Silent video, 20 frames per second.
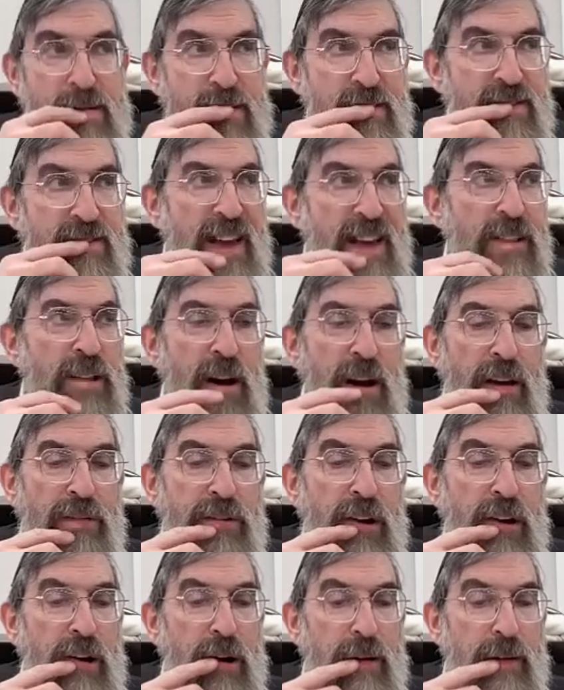nevela
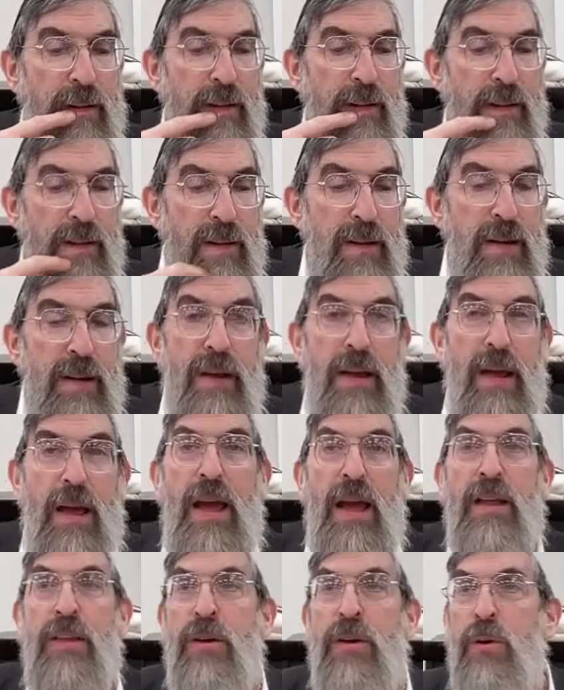oif
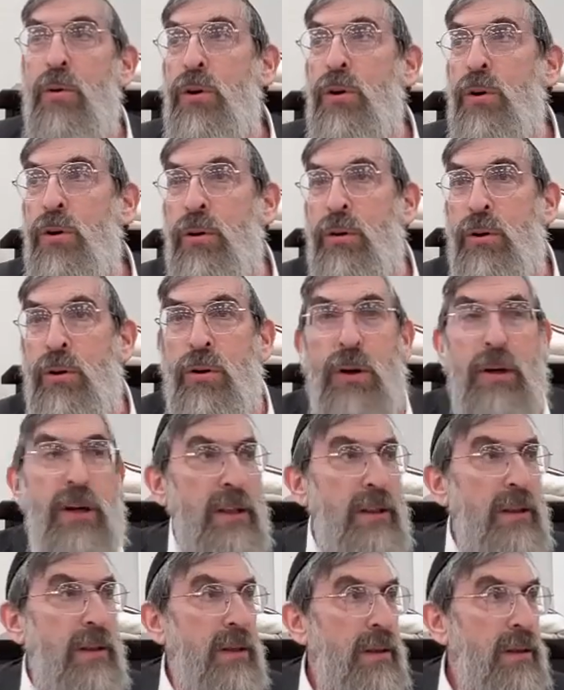and you
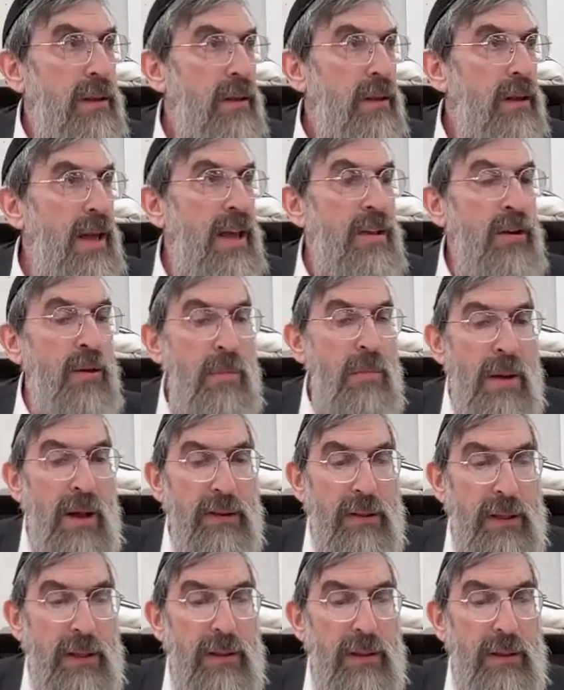cook it and you
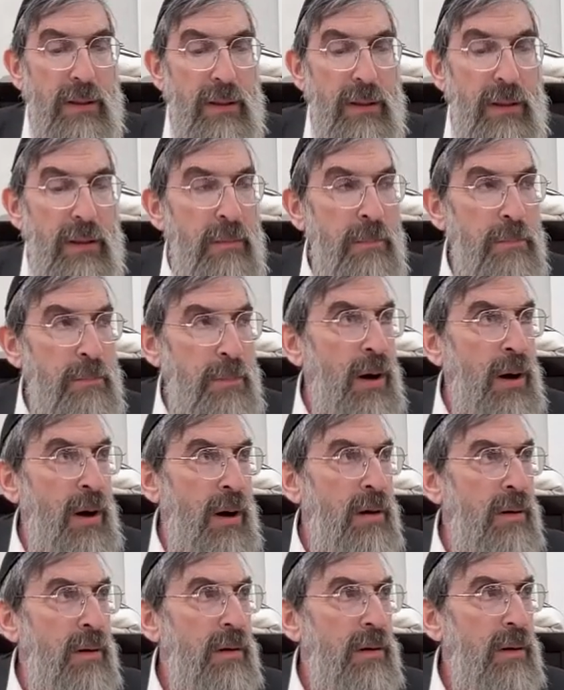melt it,
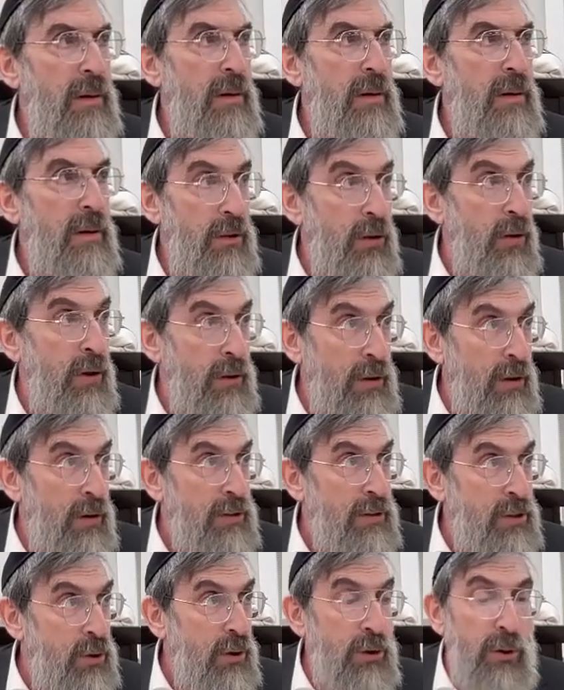ba'ar, you're, in
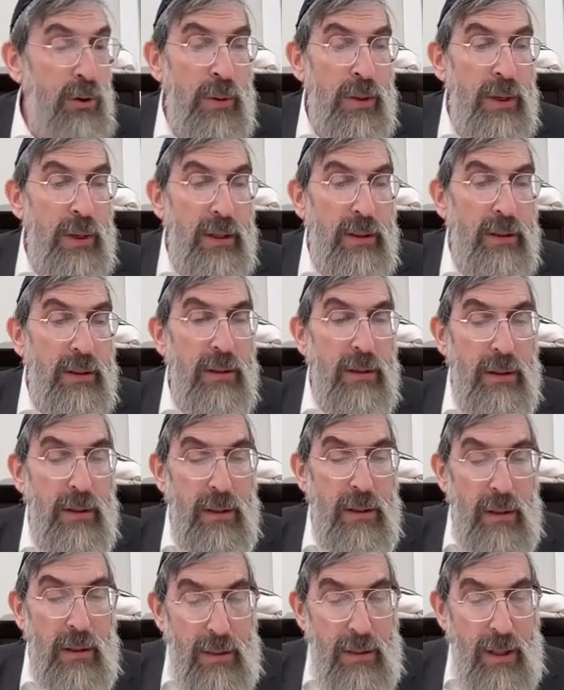other you're doing it,
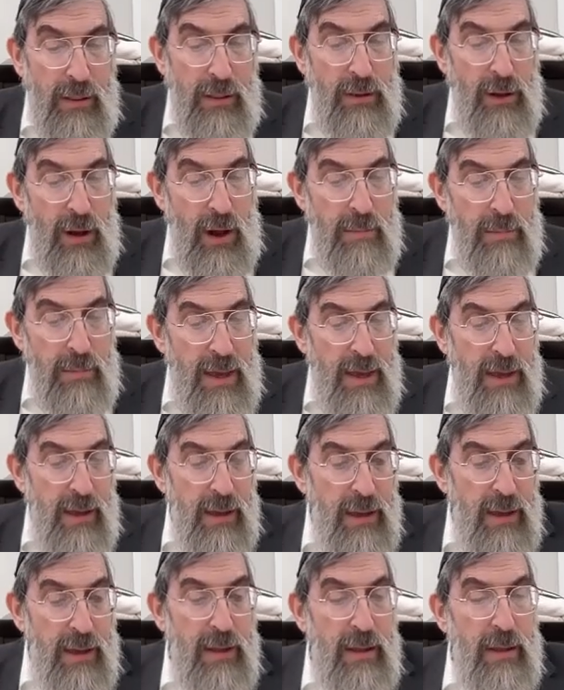then
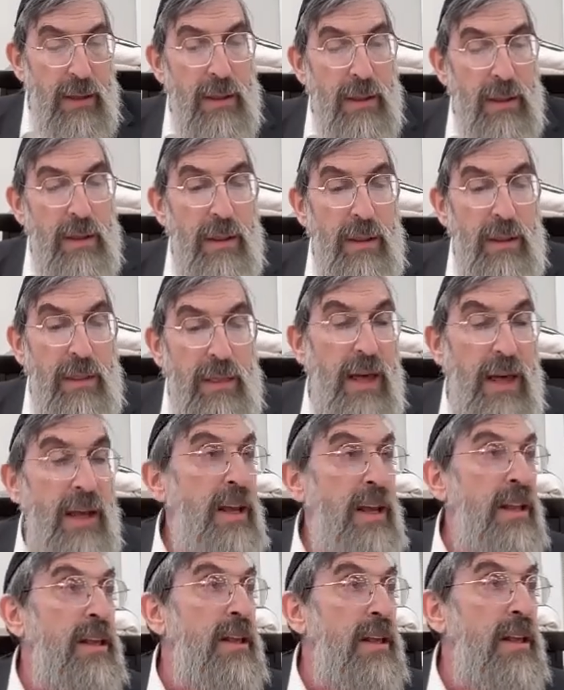tame,
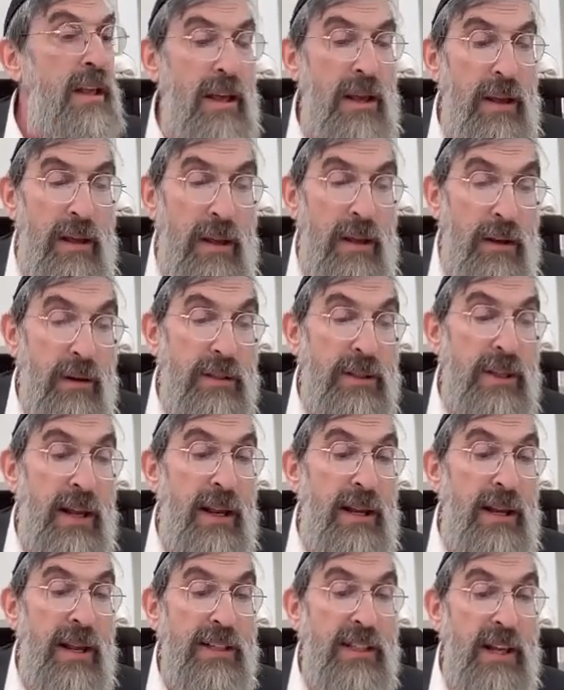then it goes
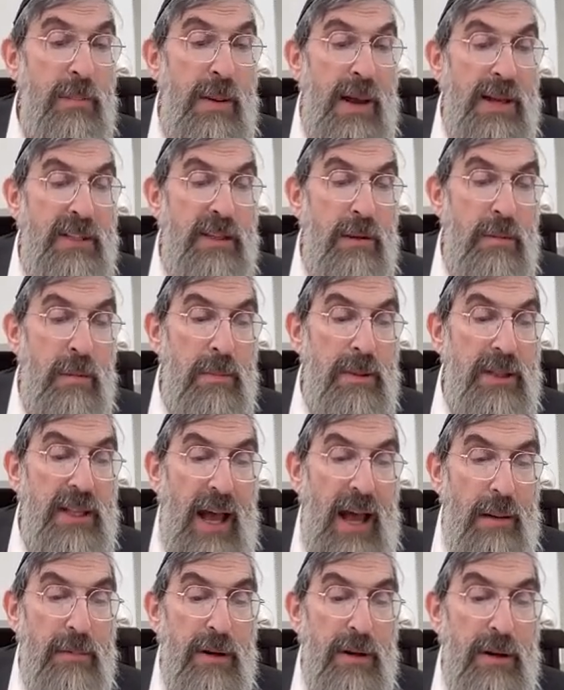ahead and has the capacity to
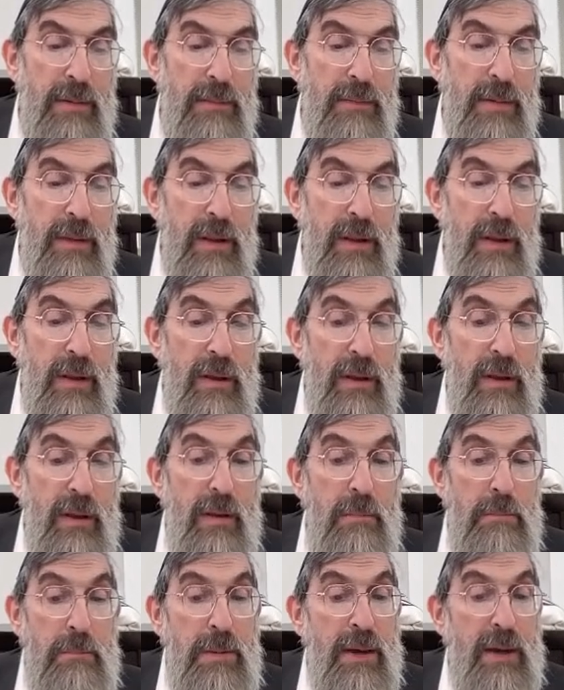matama.
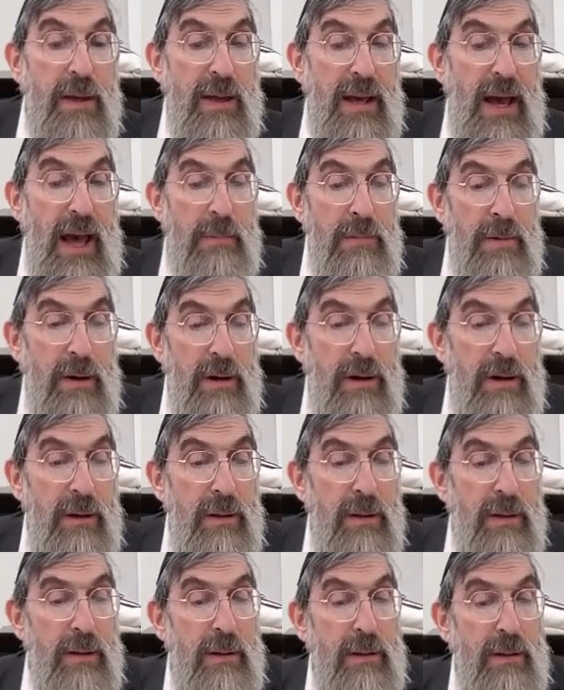
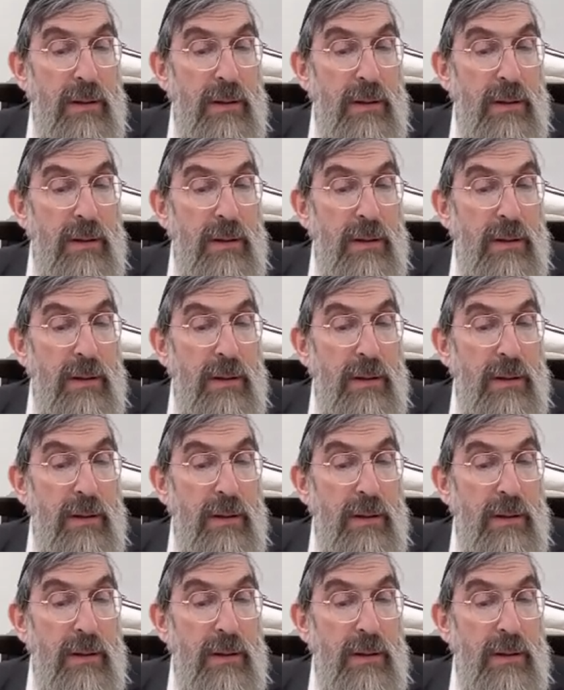Bichama,